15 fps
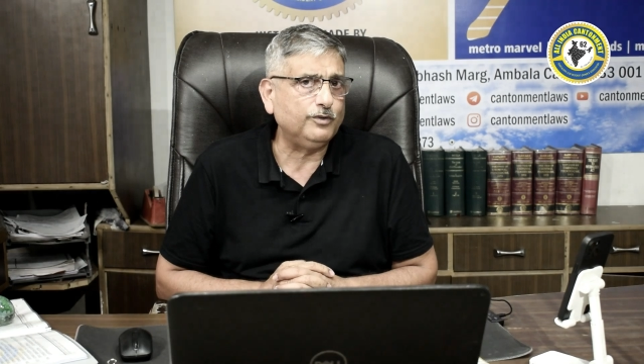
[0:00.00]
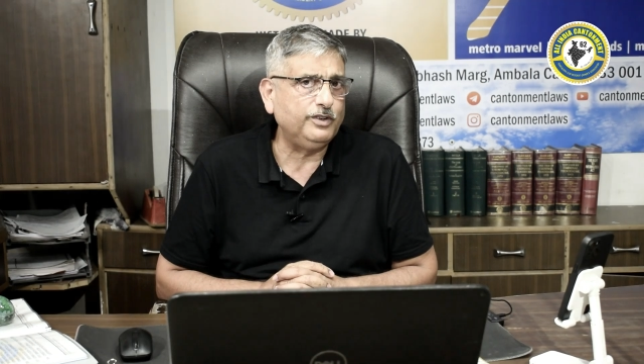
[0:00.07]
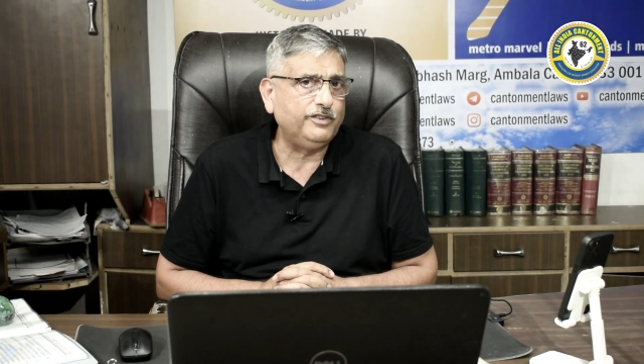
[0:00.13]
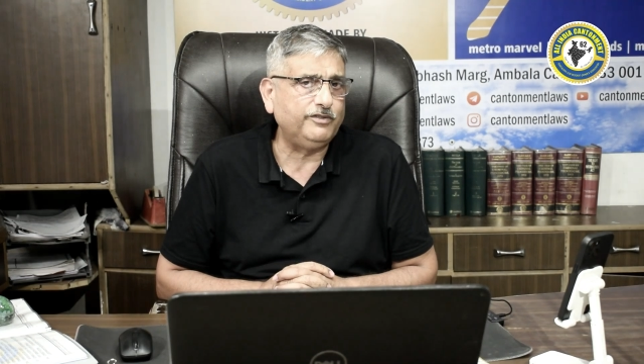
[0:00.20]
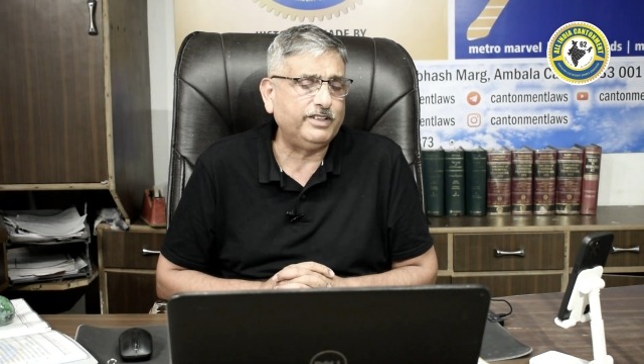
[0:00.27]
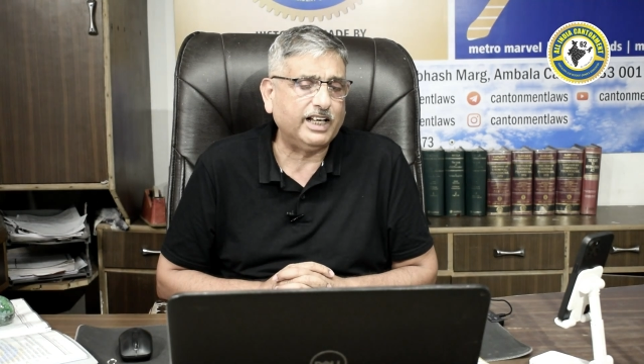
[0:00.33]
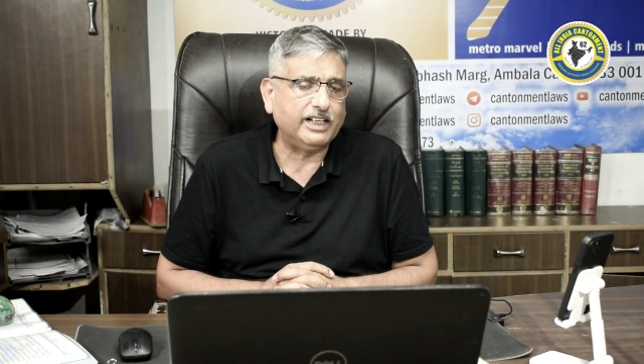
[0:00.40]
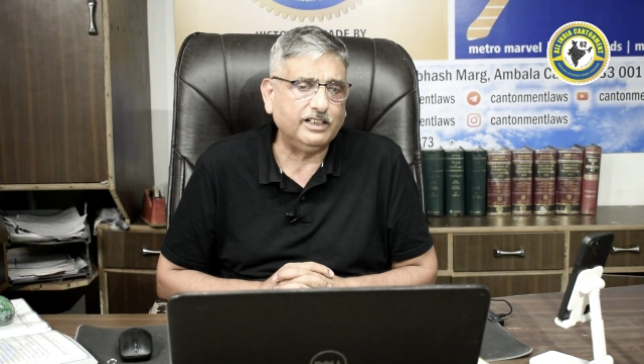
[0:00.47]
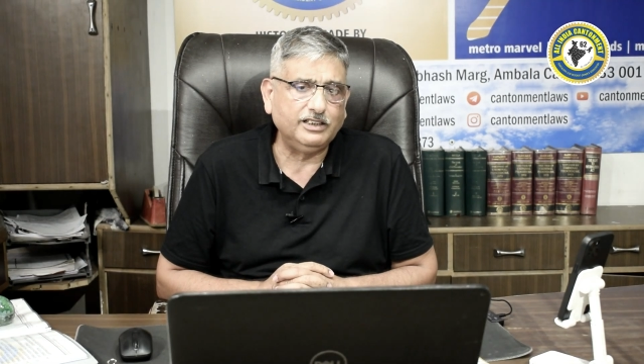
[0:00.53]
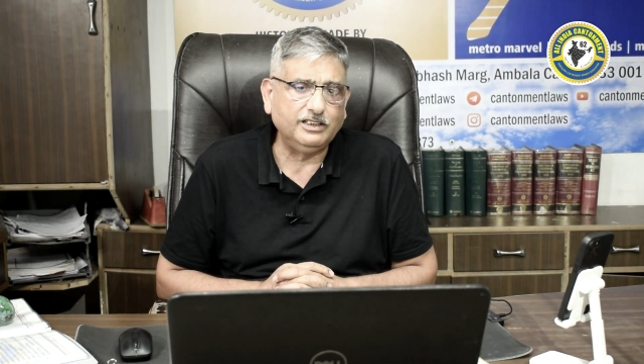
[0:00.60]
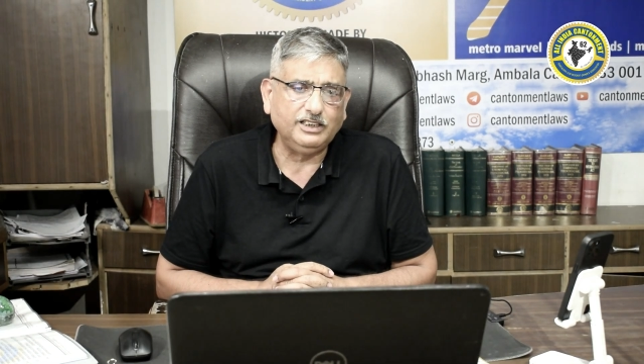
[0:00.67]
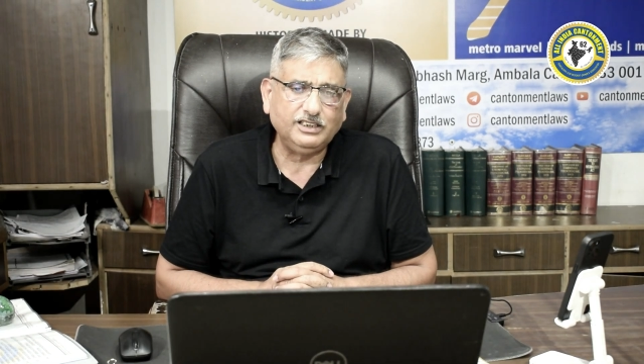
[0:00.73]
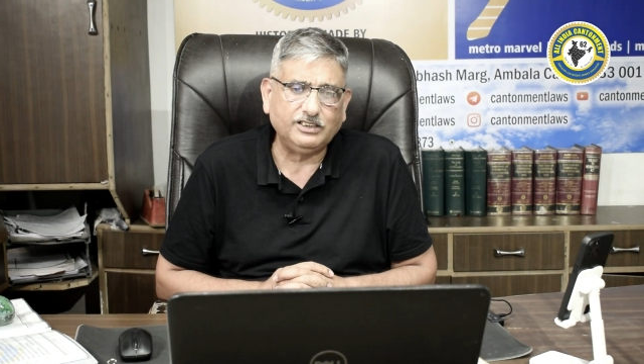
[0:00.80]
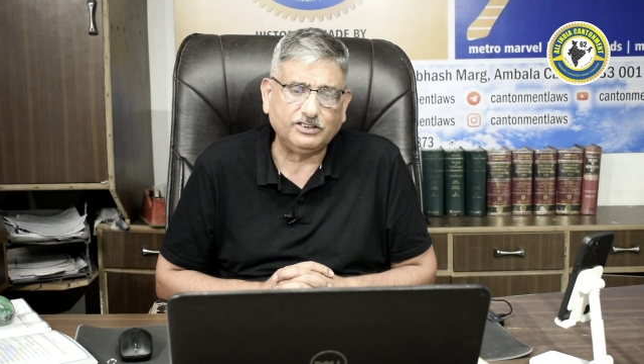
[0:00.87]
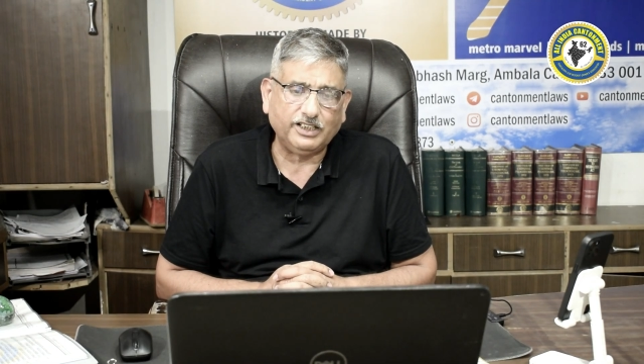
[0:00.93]
we've done in
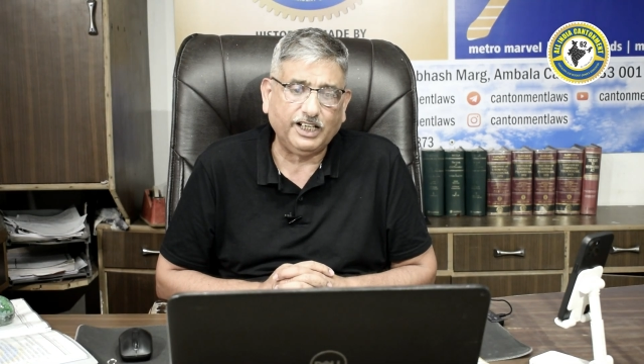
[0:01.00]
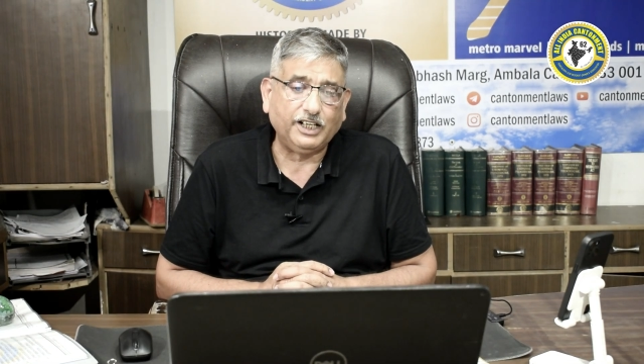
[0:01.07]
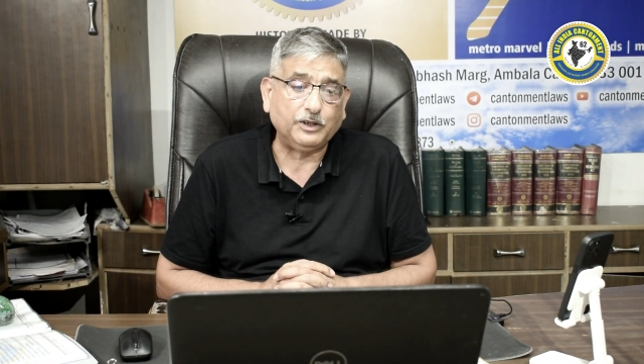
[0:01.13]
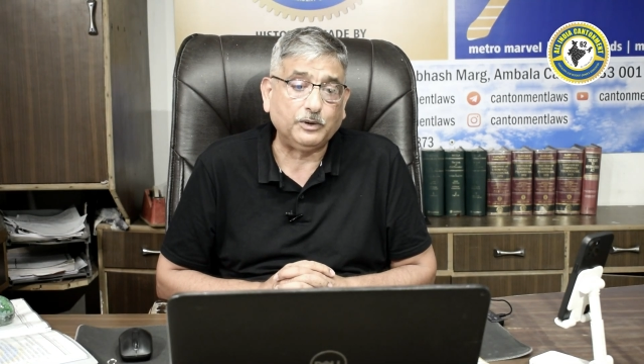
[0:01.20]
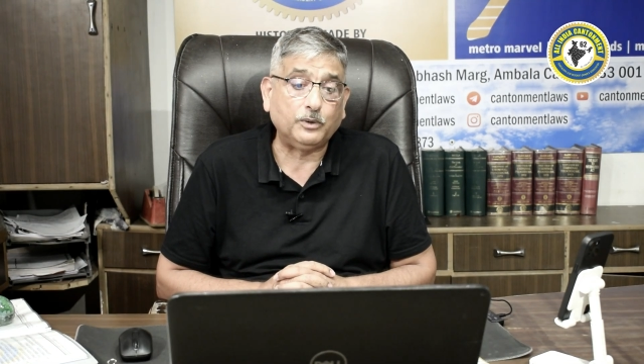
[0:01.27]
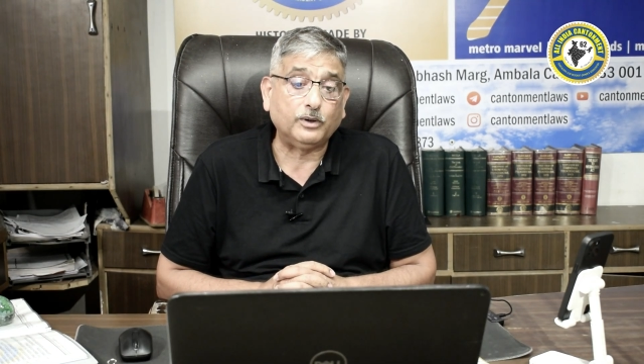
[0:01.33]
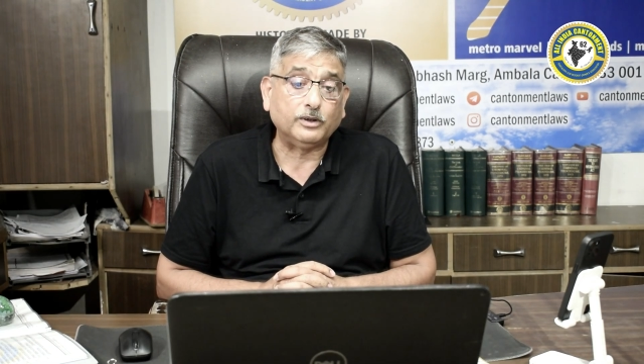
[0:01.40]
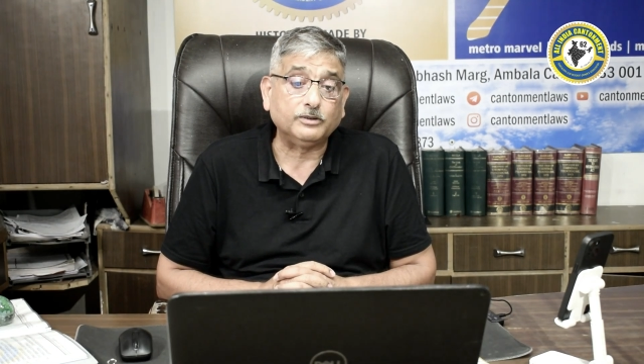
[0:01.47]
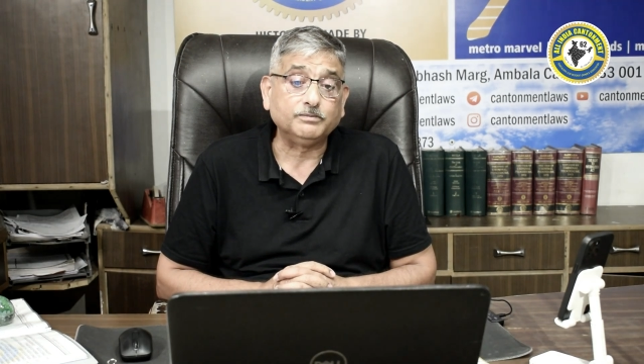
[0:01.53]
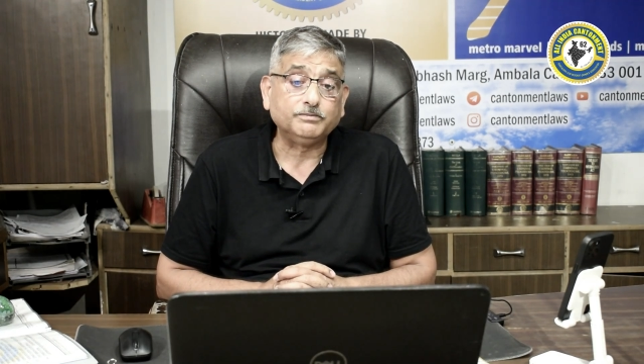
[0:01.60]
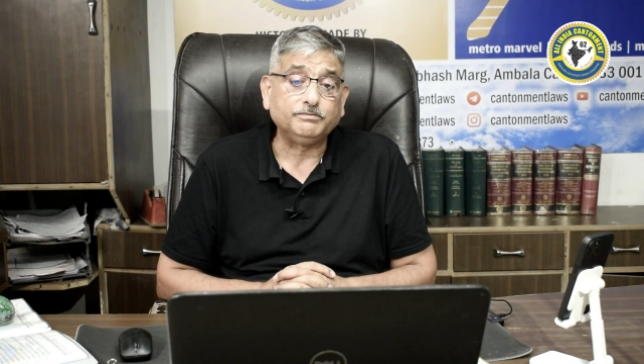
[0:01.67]
the state court.